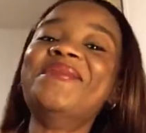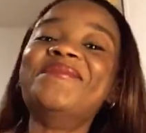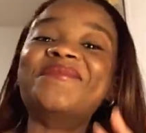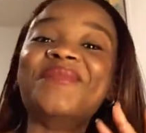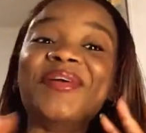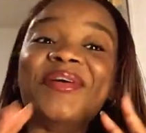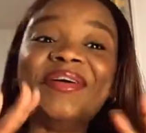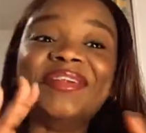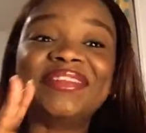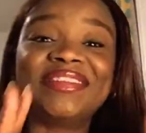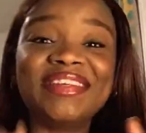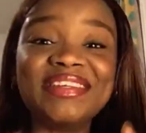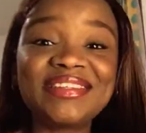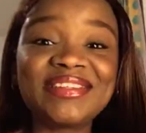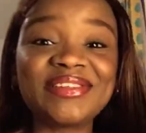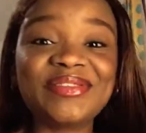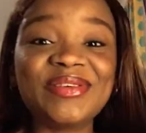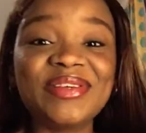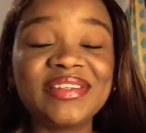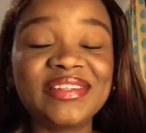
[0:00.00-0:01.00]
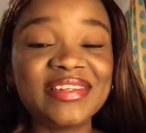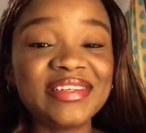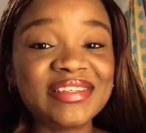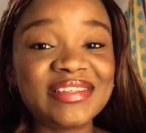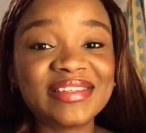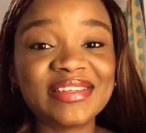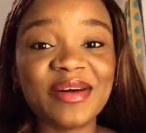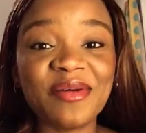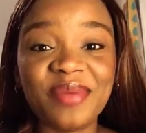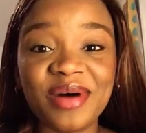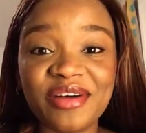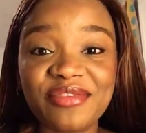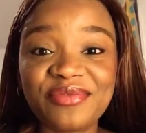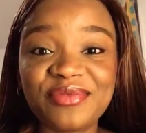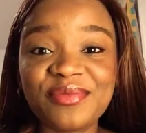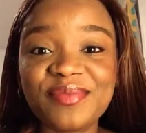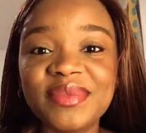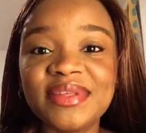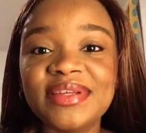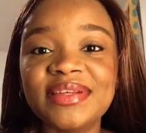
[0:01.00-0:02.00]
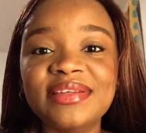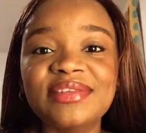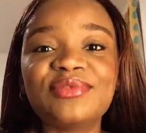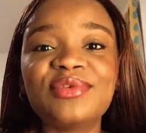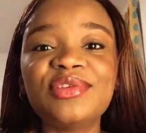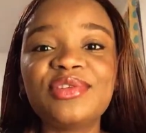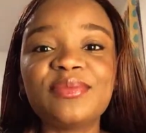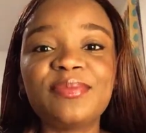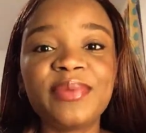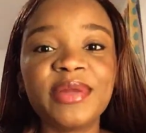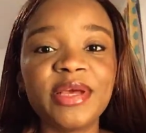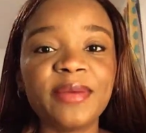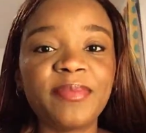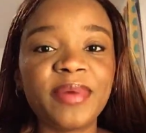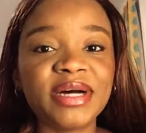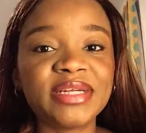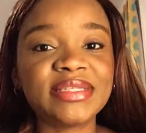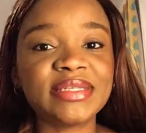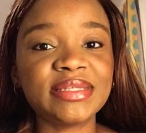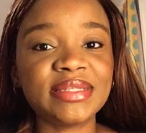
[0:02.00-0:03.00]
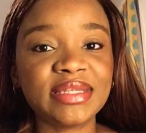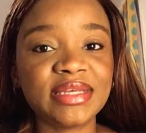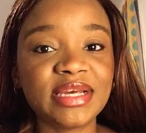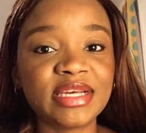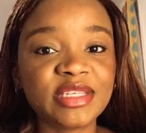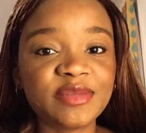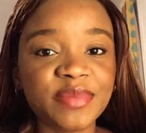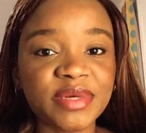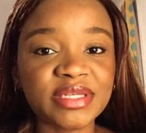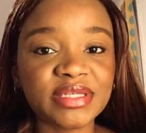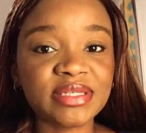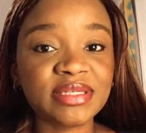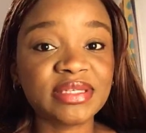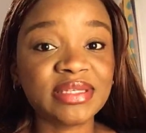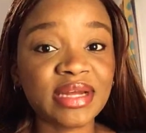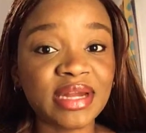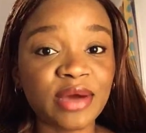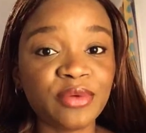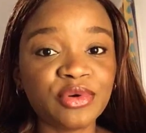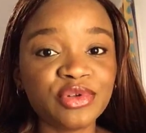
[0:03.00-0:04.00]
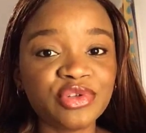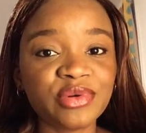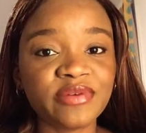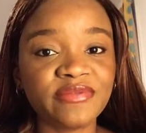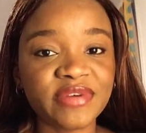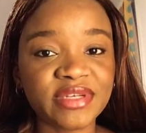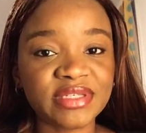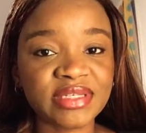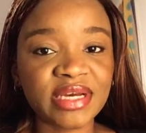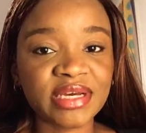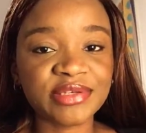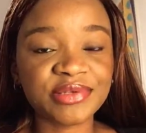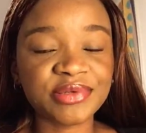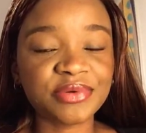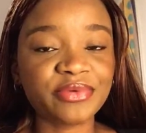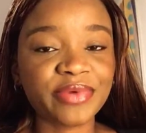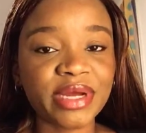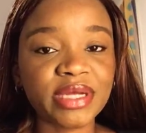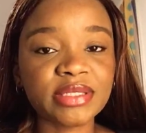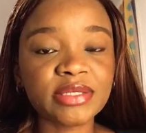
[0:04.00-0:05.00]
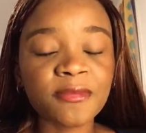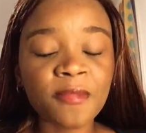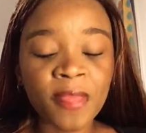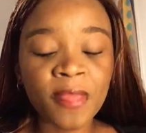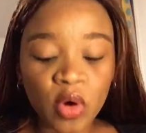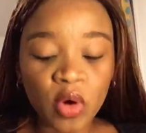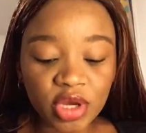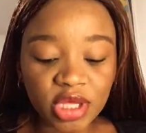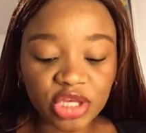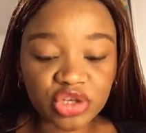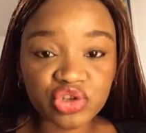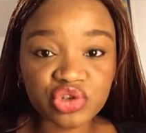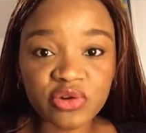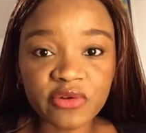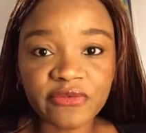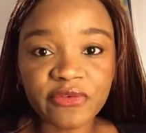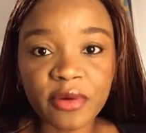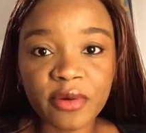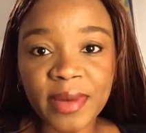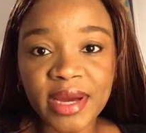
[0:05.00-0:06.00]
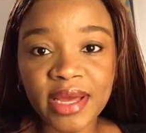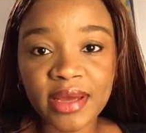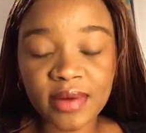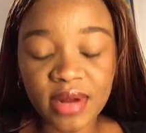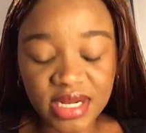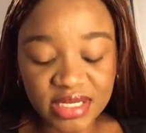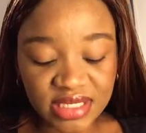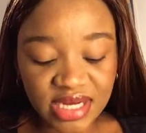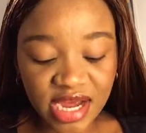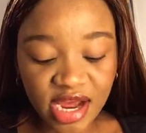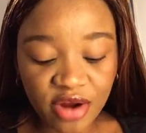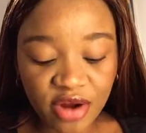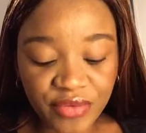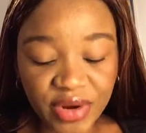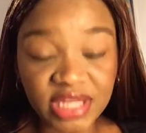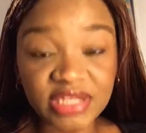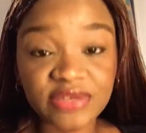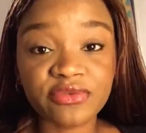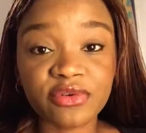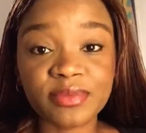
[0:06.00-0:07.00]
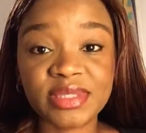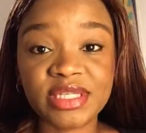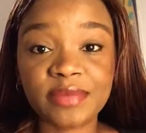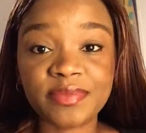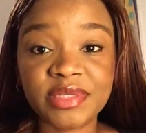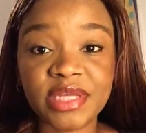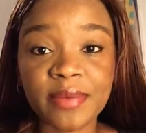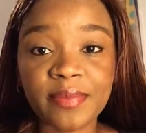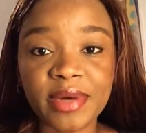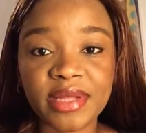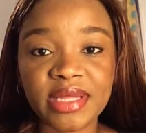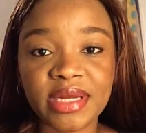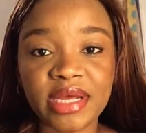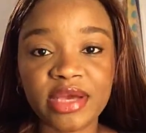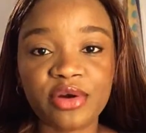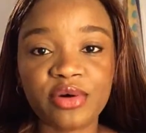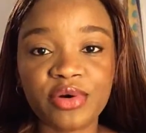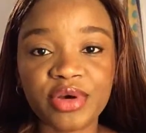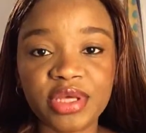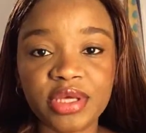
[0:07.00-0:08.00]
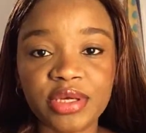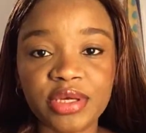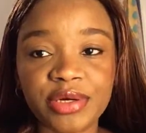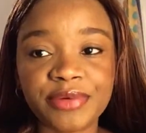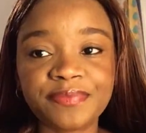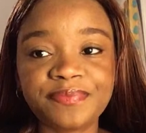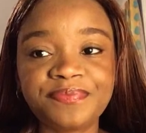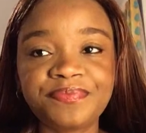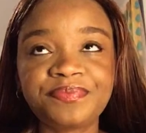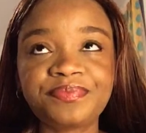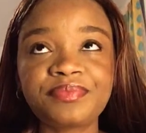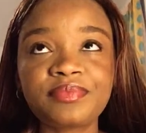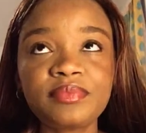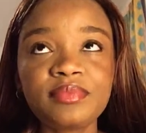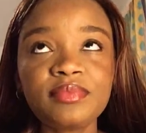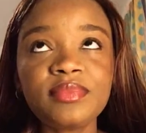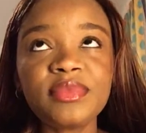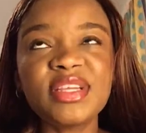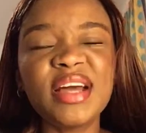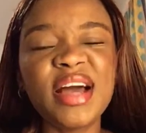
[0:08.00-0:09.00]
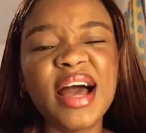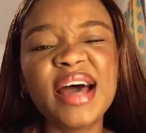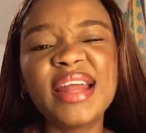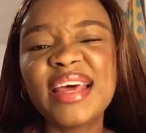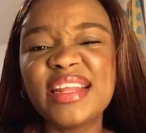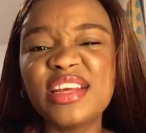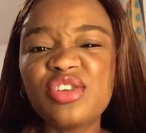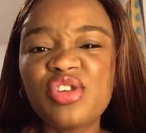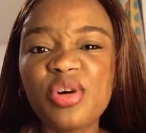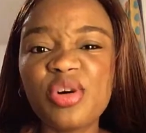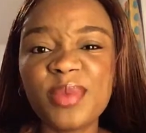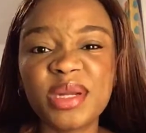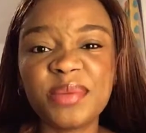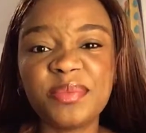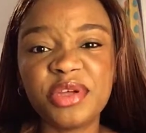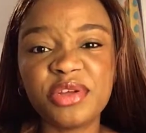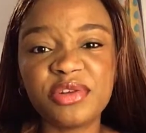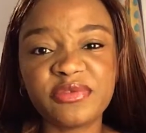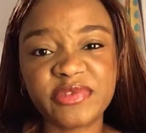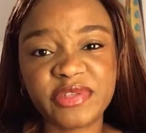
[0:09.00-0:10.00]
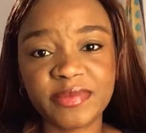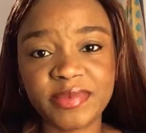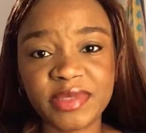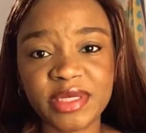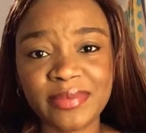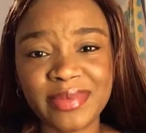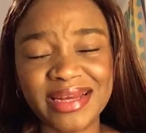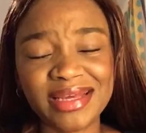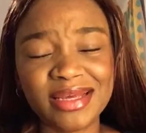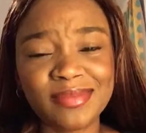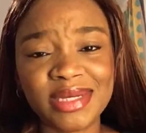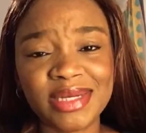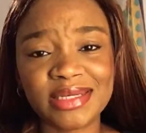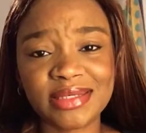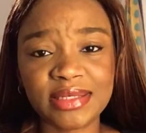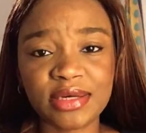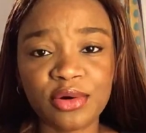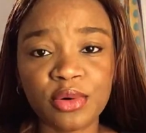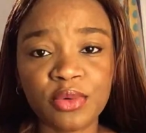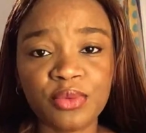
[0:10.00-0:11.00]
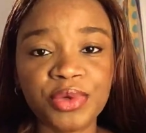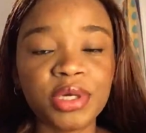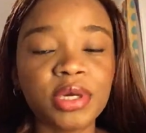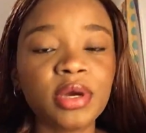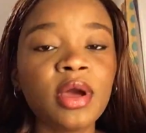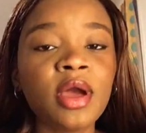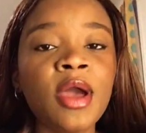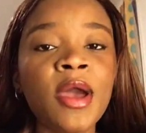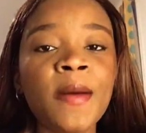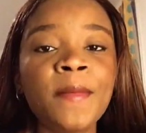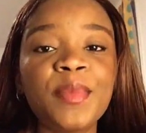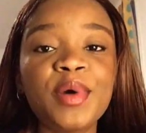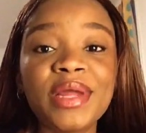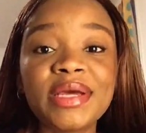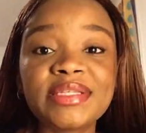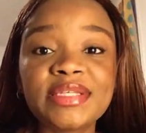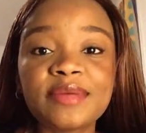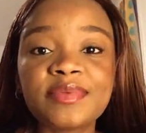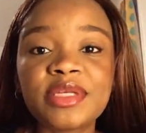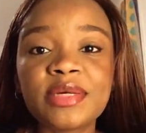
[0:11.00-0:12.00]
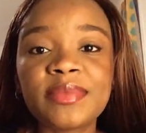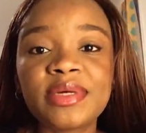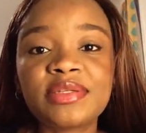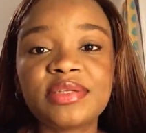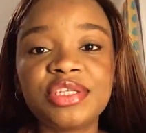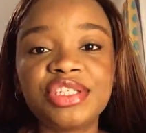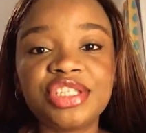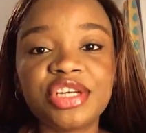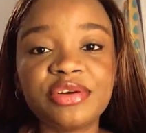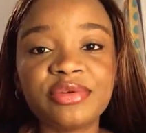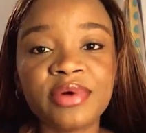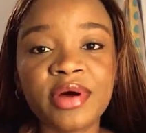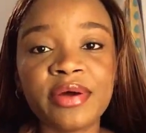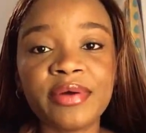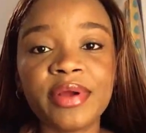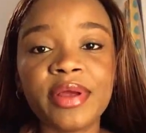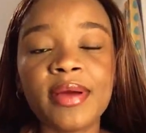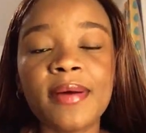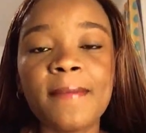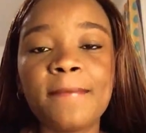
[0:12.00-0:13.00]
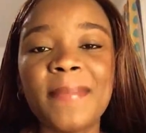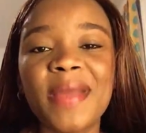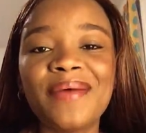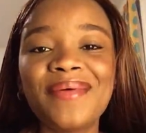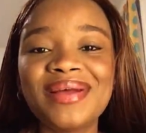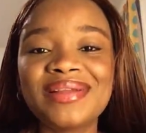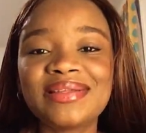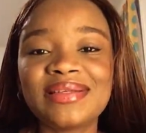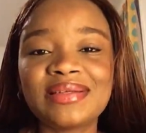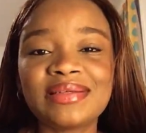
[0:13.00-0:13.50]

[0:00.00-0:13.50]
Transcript: But this bathroom thing is going to play a part in the expenses that I want to emphasize on, right? Okay, so for my entire rent from September that I got here, and I didn't come at the beginning of September, I came like second week, but like September to January, my rent